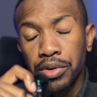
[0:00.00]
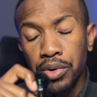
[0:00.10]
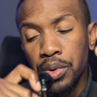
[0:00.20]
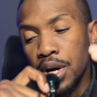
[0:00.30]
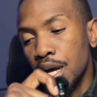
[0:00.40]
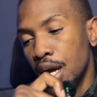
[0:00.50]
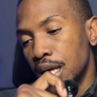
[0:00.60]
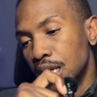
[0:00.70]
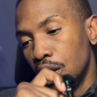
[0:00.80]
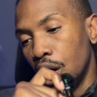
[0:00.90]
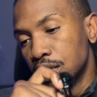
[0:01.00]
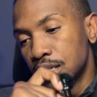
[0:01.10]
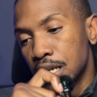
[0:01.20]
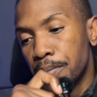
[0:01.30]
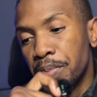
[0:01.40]
you. And then
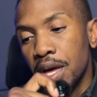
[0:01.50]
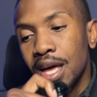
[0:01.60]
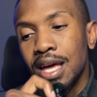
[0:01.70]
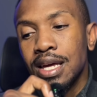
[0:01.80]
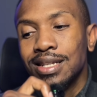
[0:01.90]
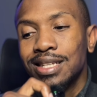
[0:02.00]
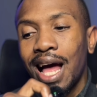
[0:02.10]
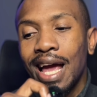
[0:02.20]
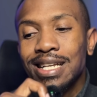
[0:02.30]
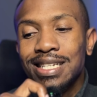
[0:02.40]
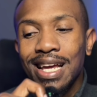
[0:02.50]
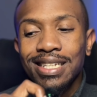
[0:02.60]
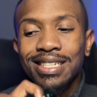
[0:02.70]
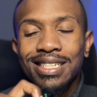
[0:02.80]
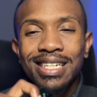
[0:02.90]
lastly is
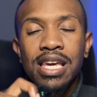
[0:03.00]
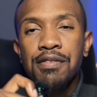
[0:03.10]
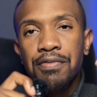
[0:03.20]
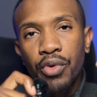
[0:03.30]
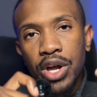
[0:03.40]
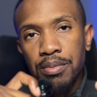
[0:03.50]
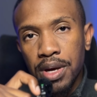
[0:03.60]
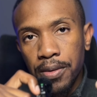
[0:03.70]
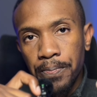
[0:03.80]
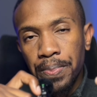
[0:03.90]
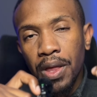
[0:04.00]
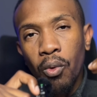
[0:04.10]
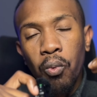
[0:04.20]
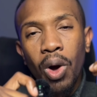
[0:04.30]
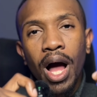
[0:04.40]
identity framing. Now,
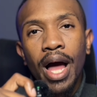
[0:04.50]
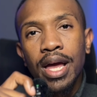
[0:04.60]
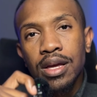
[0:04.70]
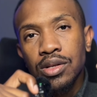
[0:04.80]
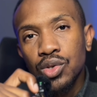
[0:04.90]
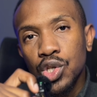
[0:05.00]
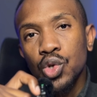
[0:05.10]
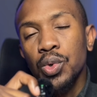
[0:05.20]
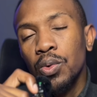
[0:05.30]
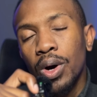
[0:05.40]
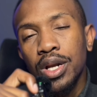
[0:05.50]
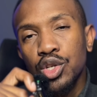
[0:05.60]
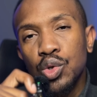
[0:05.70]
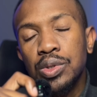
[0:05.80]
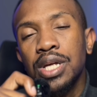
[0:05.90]
why do we want to
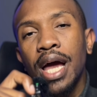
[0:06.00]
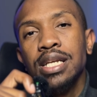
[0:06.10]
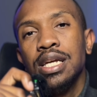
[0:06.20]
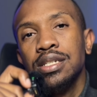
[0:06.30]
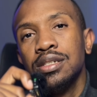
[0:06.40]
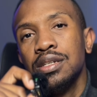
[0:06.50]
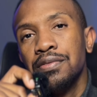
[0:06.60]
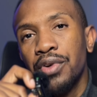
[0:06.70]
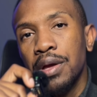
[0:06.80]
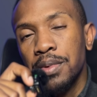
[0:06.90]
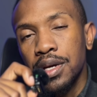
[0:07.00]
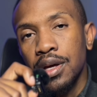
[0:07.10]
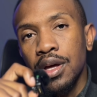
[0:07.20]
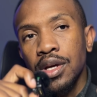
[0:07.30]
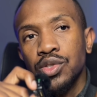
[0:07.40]
use identity framing?
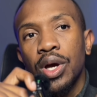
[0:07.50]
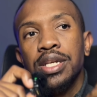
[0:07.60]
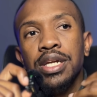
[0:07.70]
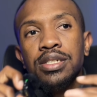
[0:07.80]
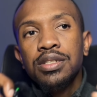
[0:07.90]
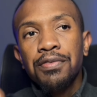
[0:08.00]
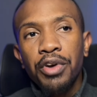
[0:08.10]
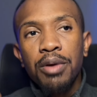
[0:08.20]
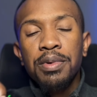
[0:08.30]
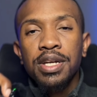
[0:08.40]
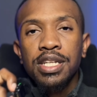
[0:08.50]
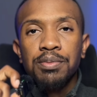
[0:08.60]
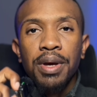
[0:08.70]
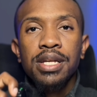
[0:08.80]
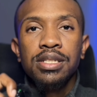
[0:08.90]
So identity framing is
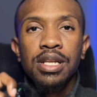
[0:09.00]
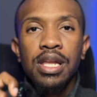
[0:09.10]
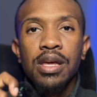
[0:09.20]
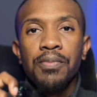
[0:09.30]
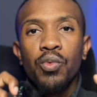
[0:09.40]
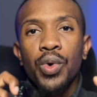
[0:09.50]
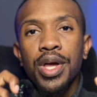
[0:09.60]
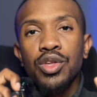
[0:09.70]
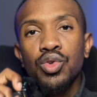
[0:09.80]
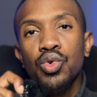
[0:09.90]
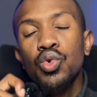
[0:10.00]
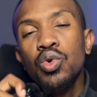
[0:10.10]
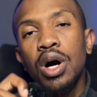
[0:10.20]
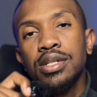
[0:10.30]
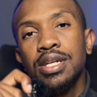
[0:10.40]
basically where you
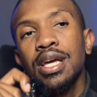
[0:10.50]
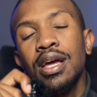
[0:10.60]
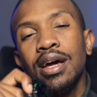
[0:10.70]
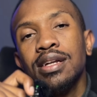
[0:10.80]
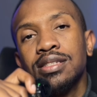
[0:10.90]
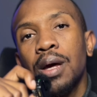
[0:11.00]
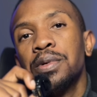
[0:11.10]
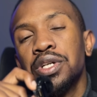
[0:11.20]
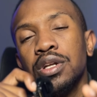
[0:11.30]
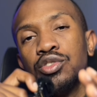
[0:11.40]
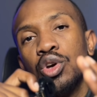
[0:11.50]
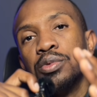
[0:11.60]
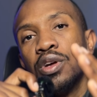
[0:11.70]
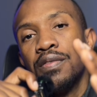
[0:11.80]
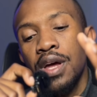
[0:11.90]
are taking an assumption in terms
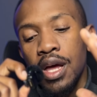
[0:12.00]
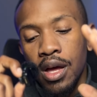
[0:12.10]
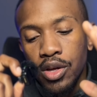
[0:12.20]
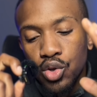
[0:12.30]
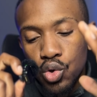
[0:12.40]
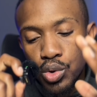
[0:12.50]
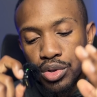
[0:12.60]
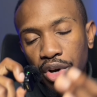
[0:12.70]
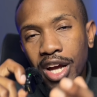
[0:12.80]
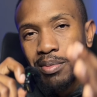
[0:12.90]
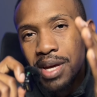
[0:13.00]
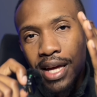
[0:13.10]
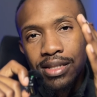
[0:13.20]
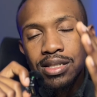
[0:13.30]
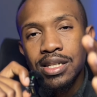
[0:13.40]
of, you strike me
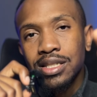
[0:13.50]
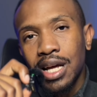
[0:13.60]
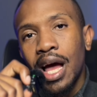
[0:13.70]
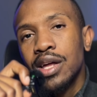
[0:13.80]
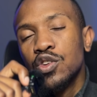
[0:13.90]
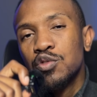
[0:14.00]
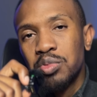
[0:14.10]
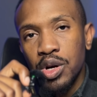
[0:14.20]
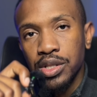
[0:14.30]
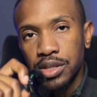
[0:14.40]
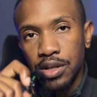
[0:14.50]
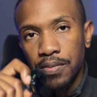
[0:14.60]
as this kind of person.